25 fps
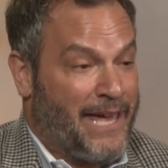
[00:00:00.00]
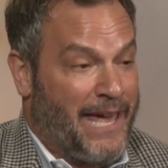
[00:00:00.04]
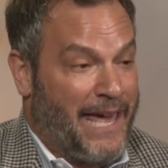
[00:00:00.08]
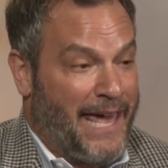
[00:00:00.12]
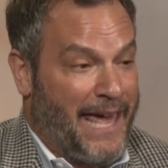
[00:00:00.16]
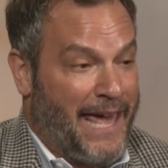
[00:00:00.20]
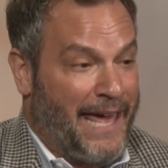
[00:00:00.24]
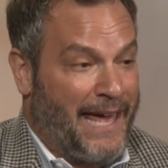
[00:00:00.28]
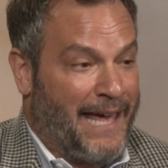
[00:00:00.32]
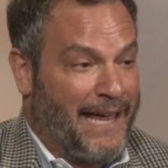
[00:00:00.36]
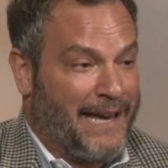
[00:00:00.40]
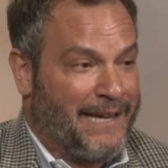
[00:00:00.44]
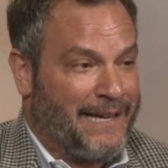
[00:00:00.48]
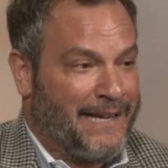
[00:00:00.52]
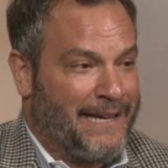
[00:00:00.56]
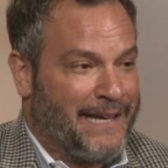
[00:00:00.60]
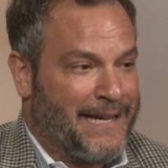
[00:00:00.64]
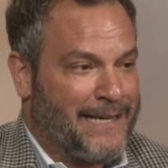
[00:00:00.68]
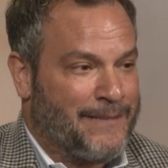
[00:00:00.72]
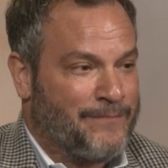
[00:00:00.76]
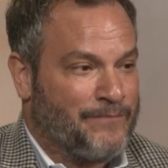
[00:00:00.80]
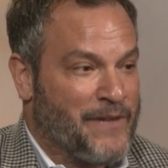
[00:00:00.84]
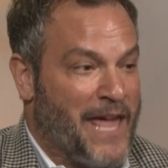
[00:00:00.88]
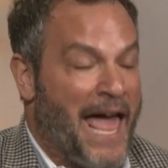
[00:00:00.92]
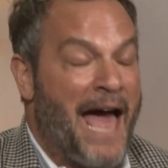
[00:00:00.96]
And
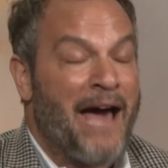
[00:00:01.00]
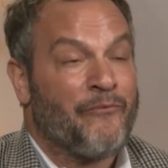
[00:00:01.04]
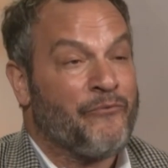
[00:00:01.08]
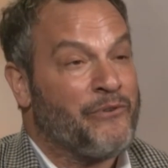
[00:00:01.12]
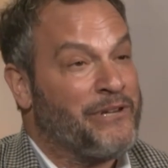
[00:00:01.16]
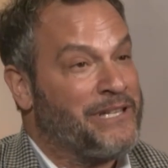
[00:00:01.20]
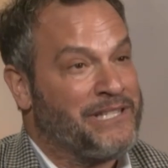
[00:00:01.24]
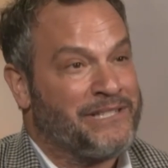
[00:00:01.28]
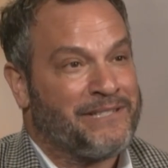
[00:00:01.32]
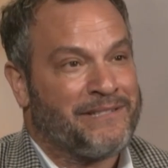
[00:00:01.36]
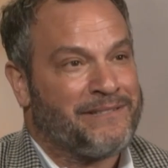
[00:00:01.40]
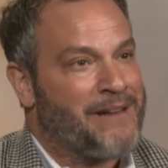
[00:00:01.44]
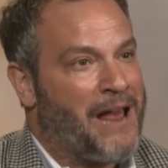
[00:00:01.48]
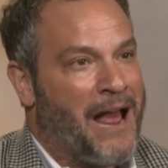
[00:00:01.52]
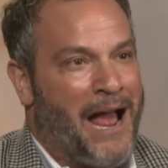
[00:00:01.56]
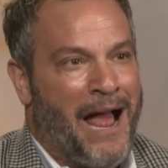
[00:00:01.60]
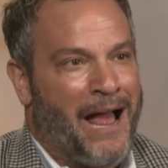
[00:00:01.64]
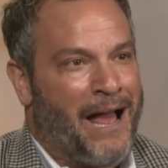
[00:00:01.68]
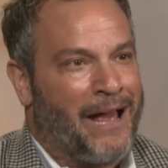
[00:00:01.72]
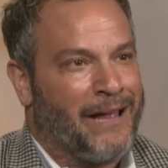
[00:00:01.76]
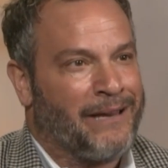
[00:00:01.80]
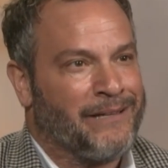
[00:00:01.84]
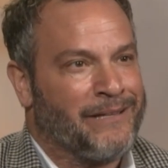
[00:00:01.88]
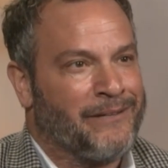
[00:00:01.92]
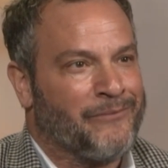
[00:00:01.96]
um, yeah, we just
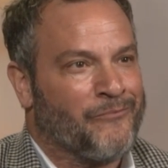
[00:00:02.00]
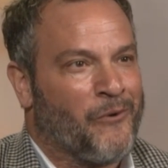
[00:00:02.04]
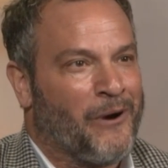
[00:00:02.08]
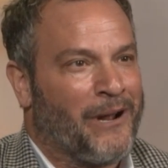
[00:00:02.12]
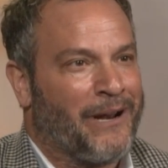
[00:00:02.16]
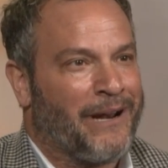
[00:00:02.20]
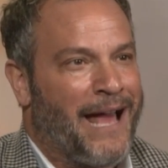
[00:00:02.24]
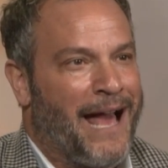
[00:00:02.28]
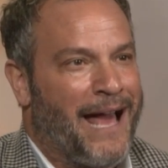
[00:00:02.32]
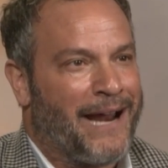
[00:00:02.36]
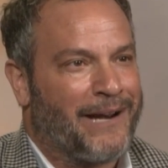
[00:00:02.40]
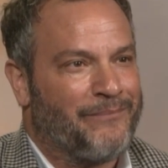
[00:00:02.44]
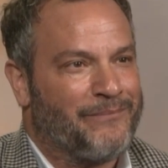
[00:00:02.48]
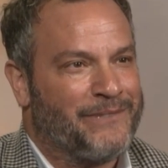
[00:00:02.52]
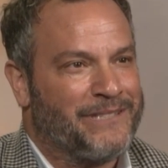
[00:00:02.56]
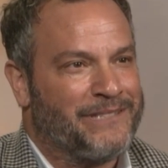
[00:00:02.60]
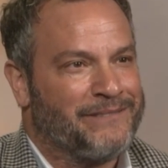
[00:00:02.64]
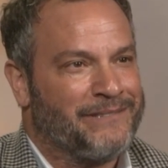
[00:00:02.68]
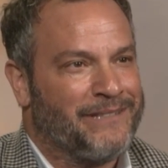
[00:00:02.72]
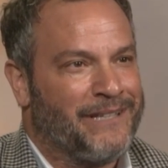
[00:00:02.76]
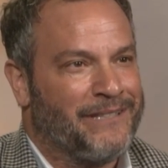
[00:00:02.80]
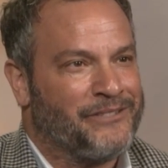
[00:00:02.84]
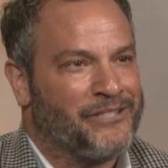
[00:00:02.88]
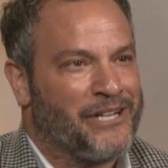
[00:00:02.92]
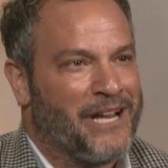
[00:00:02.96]
I, I, didn't want Adam
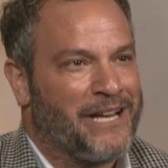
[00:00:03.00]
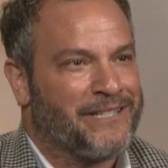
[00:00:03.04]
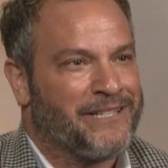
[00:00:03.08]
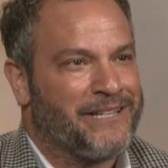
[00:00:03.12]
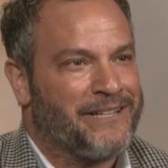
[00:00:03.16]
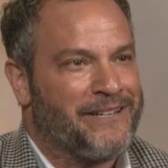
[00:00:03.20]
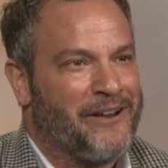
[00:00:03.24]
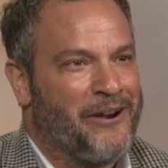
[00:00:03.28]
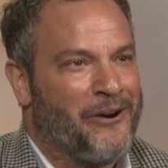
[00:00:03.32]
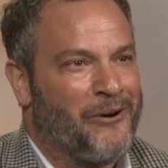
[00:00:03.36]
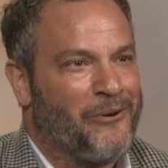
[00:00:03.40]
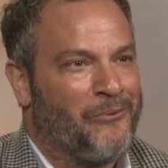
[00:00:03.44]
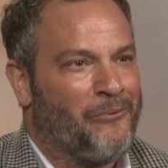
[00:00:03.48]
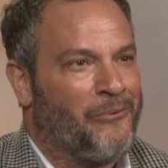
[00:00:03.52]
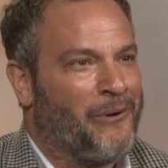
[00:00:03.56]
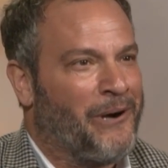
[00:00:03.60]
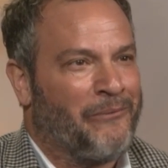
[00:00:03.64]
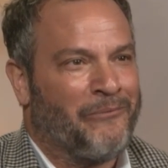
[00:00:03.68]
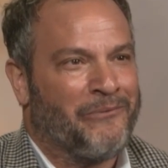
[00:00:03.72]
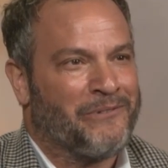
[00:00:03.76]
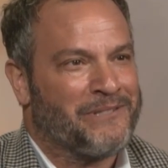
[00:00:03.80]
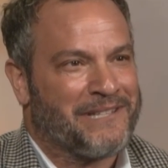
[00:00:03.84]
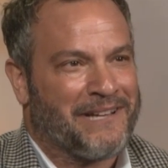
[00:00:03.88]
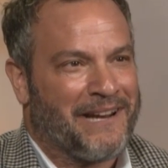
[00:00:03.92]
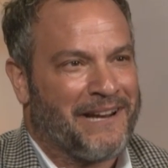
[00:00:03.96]
and, and Jed to know
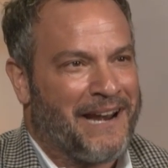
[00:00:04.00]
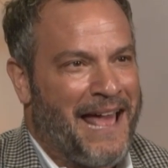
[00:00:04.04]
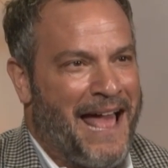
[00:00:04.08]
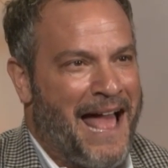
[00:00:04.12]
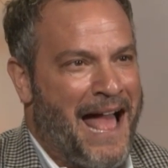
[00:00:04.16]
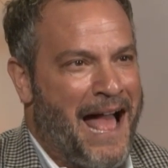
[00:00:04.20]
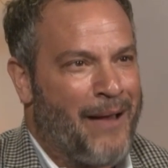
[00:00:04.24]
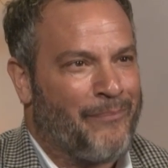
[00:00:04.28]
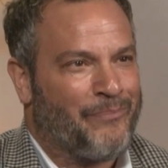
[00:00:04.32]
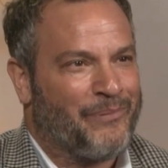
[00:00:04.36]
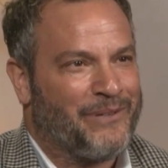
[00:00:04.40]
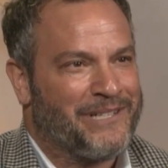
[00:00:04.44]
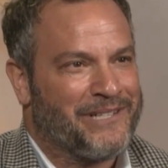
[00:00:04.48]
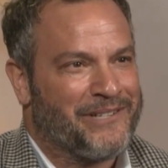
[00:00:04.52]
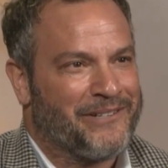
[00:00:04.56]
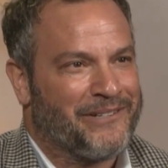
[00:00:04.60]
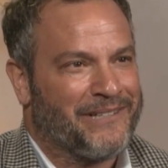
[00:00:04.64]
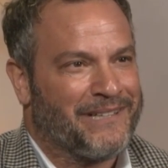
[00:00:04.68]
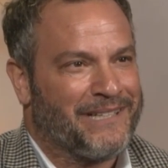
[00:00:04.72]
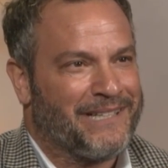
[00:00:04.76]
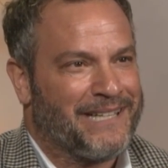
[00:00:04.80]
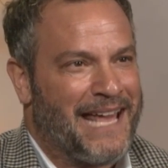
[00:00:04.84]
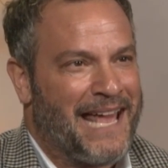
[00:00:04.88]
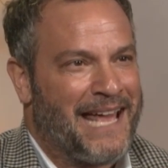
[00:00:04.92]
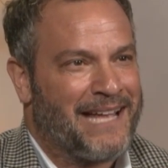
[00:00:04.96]
what was going to happen during
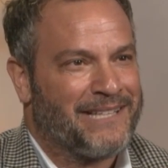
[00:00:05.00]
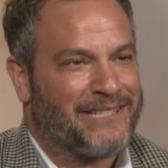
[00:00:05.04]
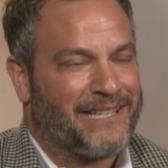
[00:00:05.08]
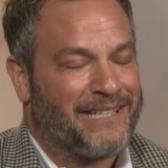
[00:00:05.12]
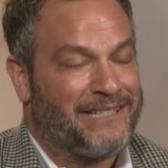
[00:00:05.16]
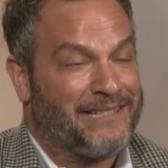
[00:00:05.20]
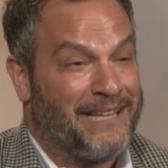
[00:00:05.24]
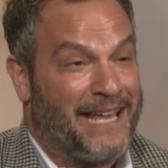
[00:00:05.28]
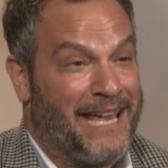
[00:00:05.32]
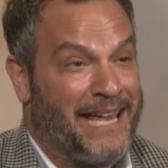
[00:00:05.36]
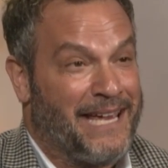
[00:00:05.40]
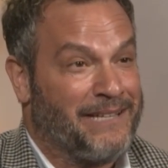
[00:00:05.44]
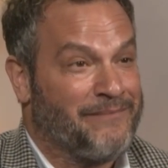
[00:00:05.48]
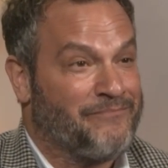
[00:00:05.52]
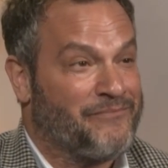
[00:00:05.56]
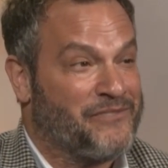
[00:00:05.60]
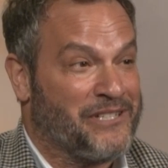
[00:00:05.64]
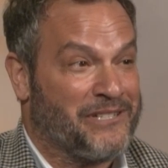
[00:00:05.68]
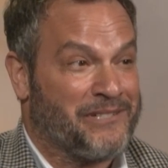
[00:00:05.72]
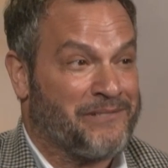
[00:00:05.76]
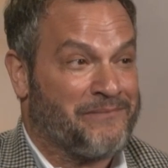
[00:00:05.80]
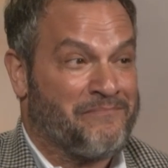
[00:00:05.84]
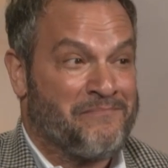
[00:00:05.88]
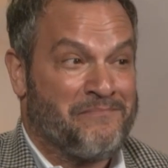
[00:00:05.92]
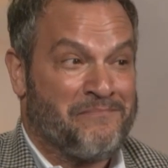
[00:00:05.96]
the dance, and they
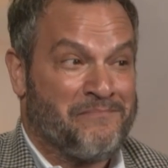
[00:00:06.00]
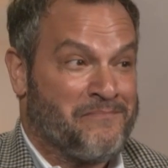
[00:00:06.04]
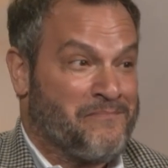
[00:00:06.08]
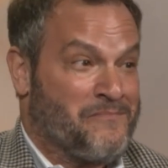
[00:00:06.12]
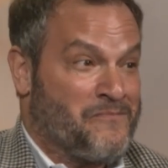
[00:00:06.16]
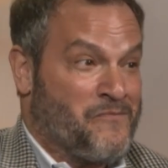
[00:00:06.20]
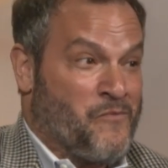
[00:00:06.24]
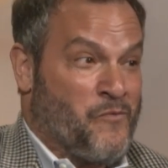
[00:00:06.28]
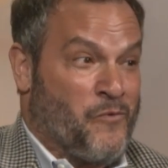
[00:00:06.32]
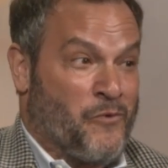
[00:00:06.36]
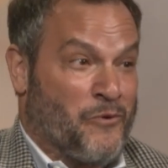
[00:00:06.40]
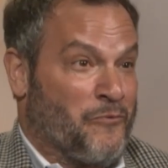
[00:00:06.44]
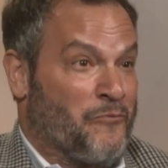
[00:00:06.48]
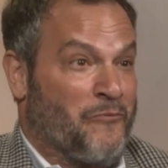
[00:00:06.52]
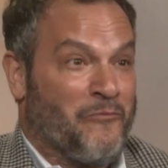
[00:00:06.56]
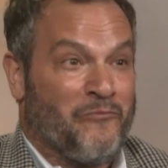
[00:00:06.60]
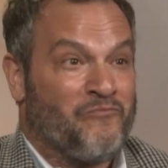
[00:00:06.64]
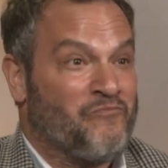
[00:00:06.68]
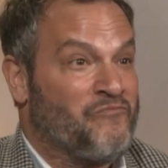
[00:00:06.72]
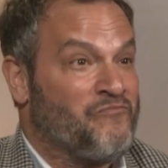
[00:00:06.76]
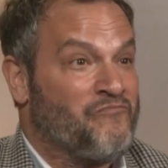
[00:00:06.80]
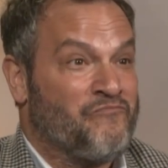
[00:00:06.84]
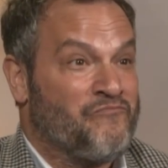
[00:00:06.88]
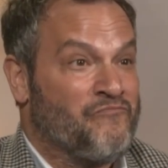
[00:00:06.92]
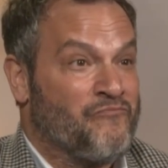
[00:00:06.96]
just were
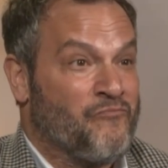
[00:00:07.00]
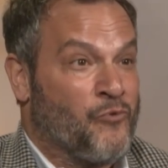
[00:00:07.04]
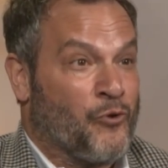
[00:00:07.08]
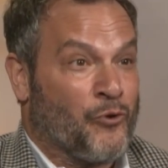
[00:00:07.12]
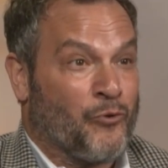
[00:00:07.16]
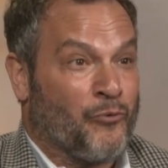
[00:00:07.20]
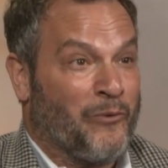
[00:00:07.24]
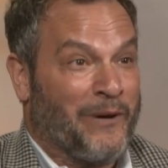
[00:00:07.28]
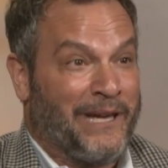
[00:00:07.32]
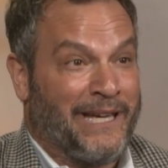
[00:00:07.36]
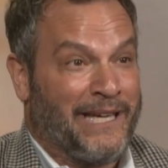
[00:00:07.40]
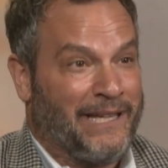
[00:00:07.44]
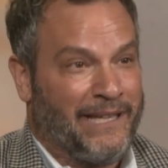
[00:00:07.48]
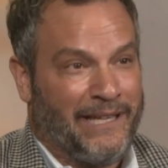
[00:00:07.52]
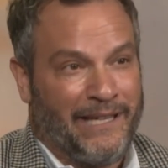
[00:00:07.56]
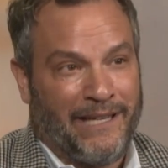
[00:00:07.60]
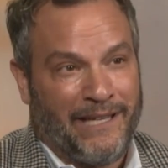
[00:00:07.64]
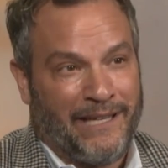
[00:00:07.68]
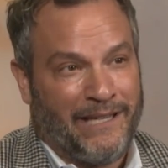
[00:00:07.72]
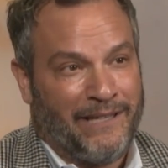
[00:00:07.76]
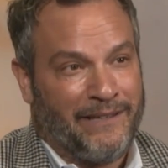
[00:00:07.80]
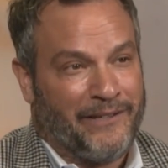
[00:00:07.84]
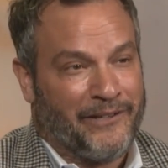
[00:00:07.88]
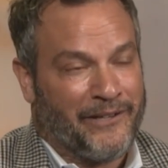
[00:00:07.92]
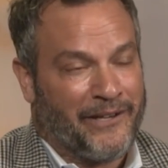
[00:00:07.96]
were winging it
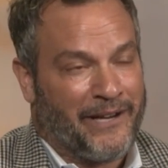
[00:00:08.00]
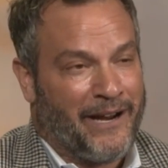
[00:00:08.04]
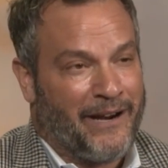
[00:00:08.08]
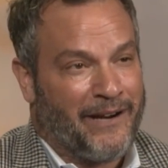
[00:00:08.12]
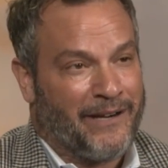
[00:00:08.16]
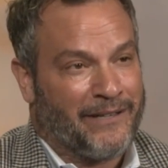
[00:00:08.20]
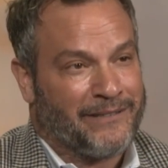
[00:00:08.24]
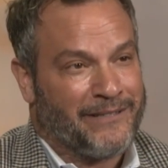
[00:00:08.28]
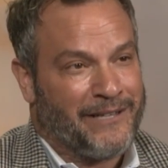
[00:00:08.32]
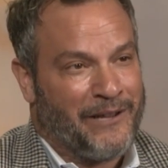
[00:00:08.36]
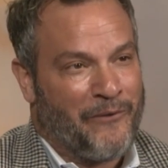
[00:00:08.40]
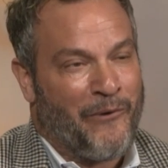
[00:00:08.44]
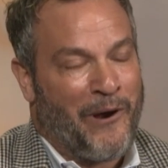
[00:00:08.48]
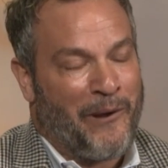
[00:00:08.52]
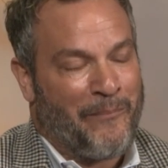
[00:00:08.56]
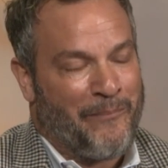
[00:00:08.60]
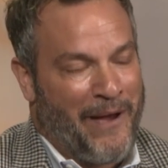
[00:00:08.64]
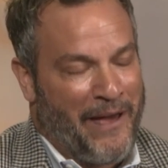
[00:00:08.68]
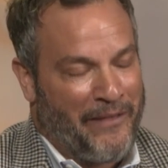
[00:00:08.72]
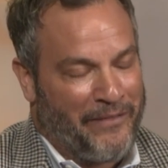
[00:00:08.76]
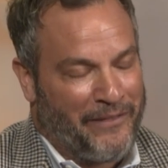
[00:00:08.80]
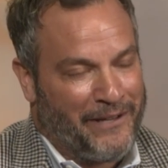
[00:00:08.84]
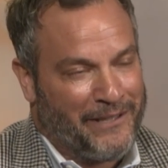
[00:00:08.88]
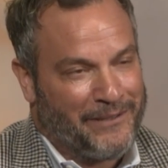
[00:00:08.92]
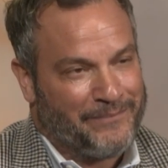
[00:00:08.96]
in their character. They went
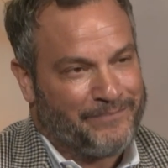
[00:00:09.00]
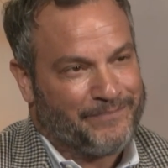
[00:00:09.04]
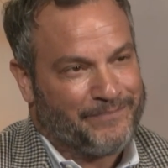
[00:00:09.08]
method.